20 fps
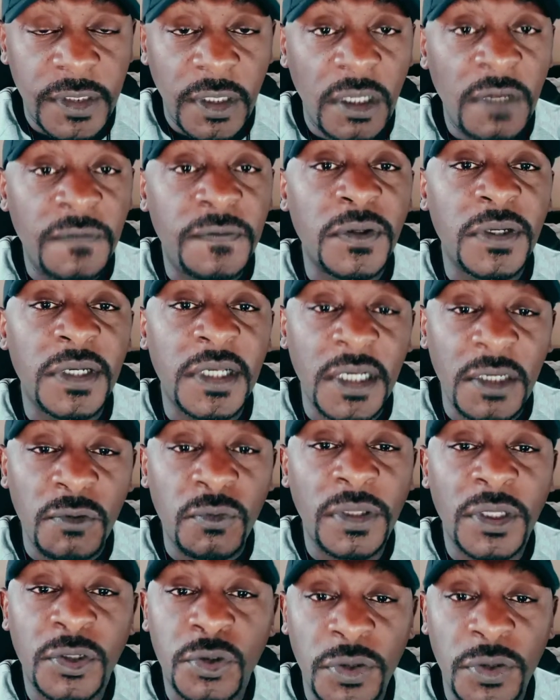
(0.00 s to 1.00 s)
If you're dealing
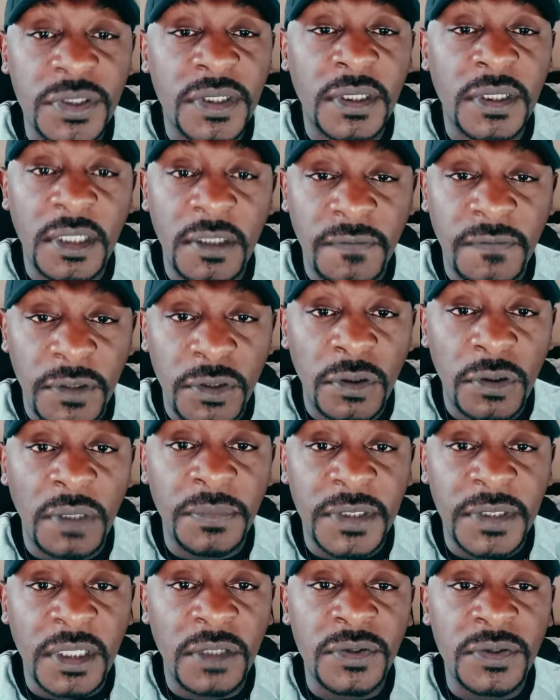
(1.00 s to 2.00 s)
with a toxic individual, let
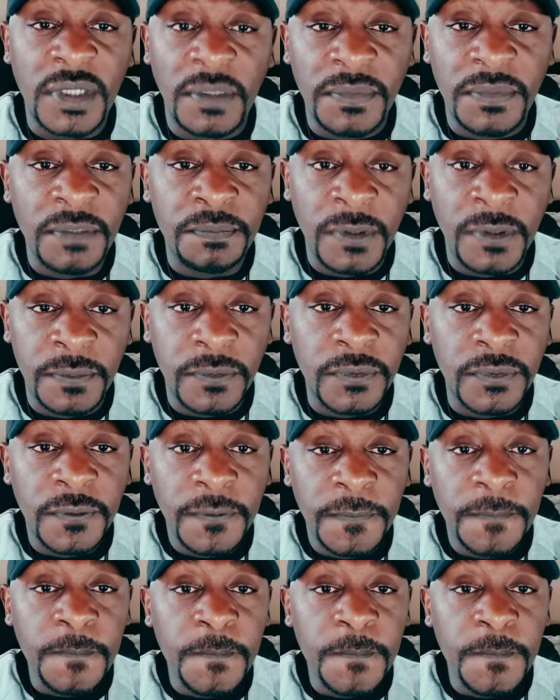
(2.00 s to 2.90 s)
me tell you something, people.